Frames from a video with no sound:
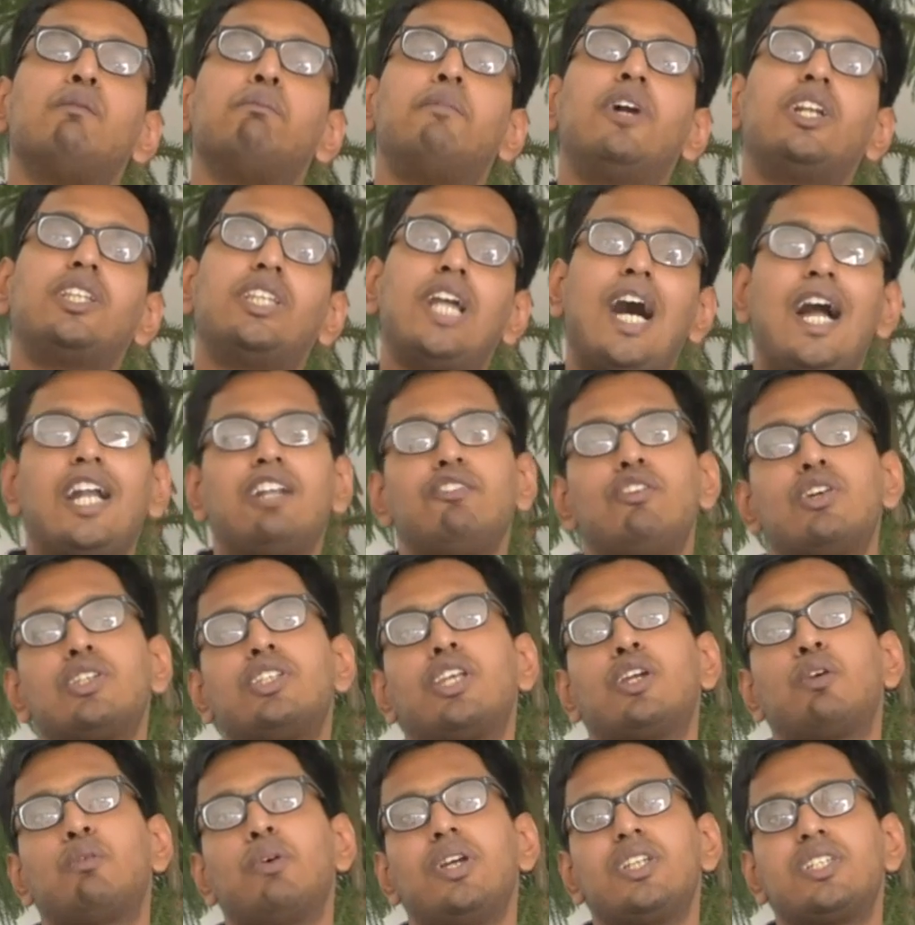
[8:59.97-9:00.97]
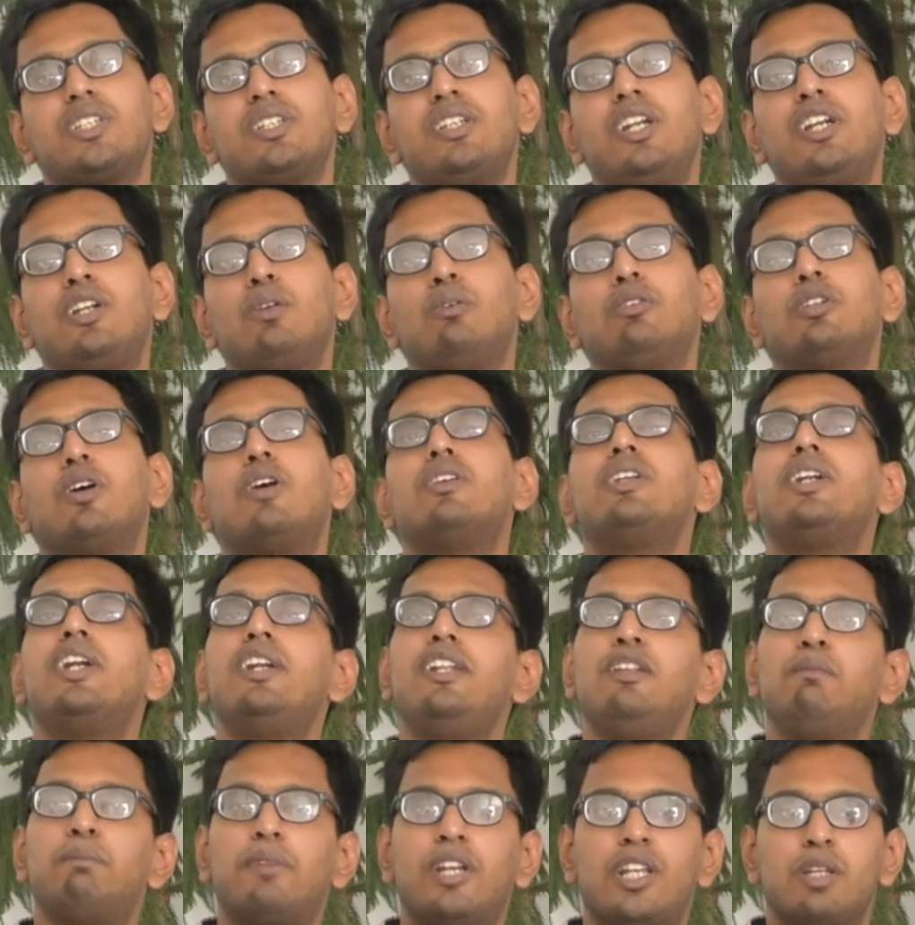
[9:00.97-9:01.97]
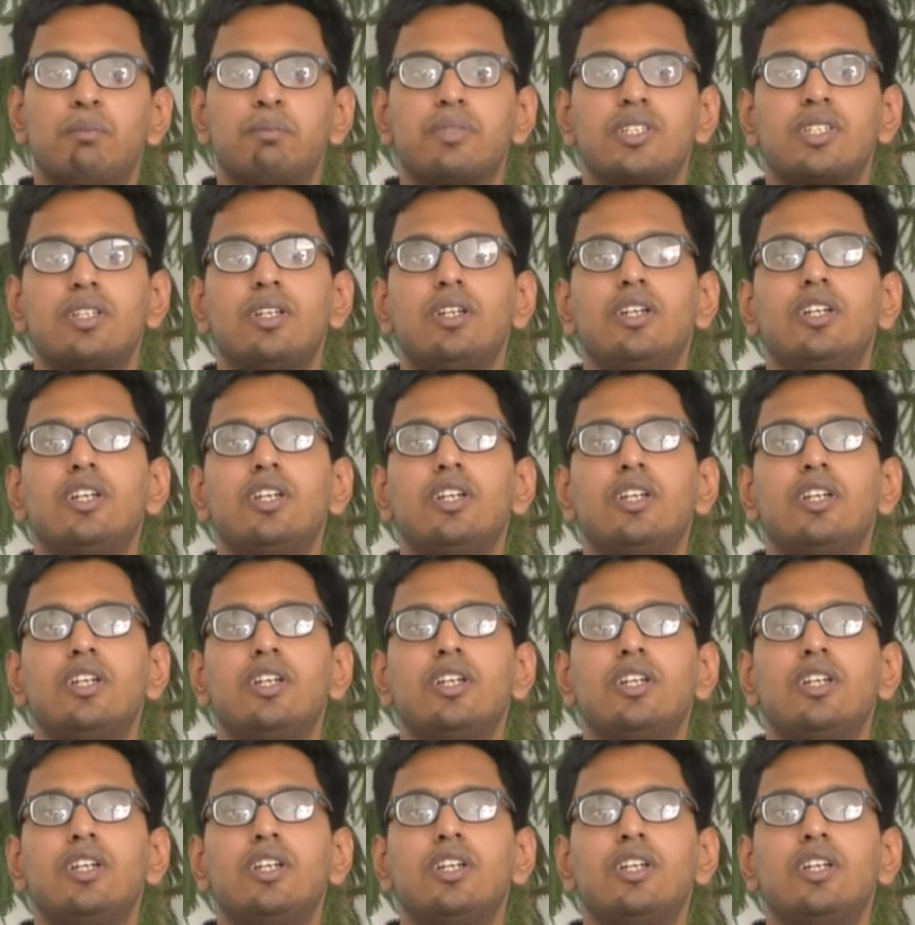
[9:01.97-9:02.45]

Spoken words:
But that was the question in 2018 prelims.